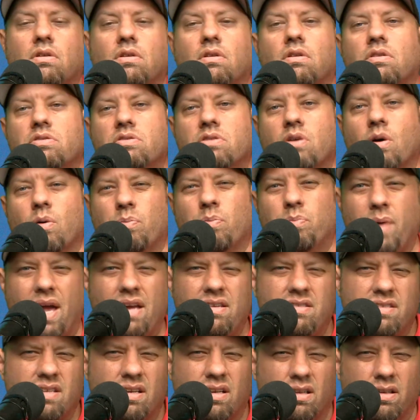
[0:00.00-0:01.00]
So
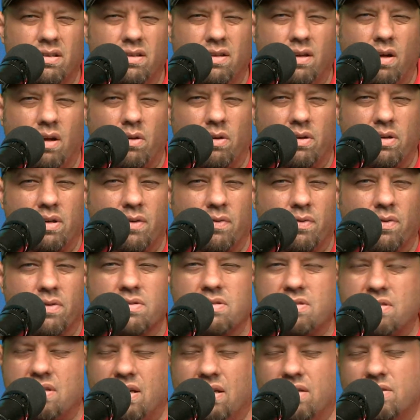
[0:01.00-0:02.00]
basically the only
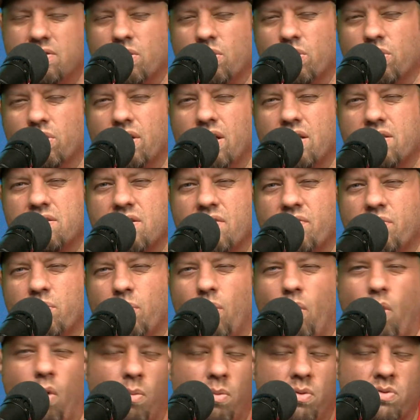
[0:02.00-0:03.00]
difference, the internal guts of
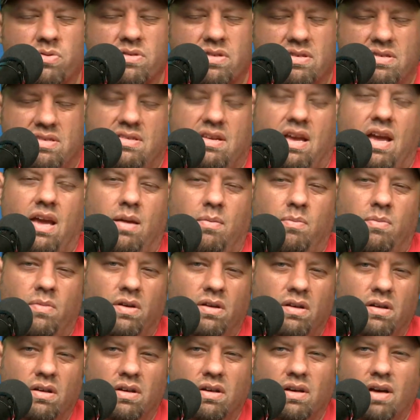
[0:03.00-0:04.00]
them are almost the same.
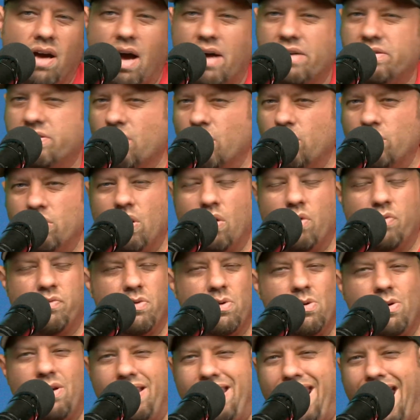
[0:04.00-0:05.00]
I don't know if
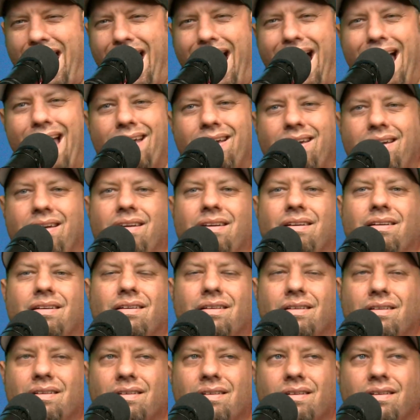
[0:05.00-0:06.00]
you can hack
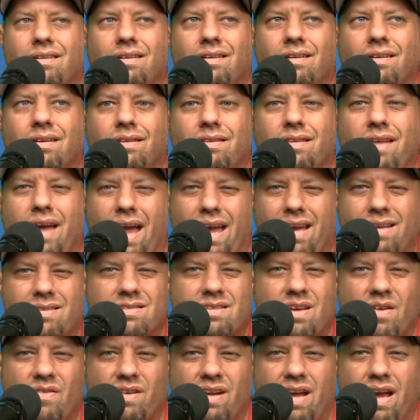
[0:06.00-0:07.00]
the eight
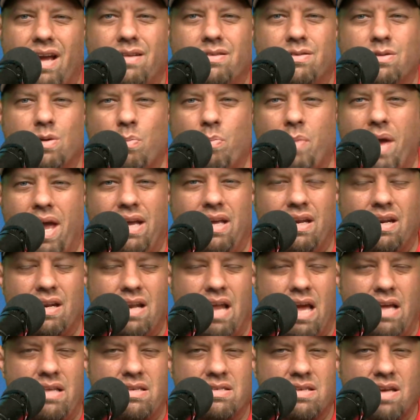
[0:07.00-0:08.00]
seventy-eight to make it
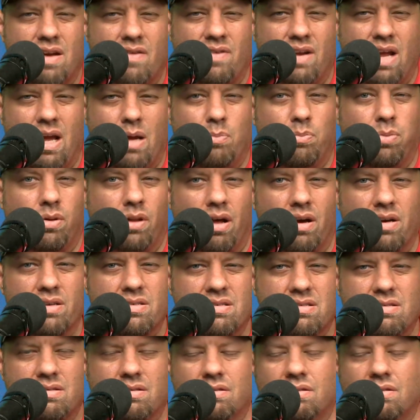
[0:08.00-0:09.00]
an eight seventy-eight Plus.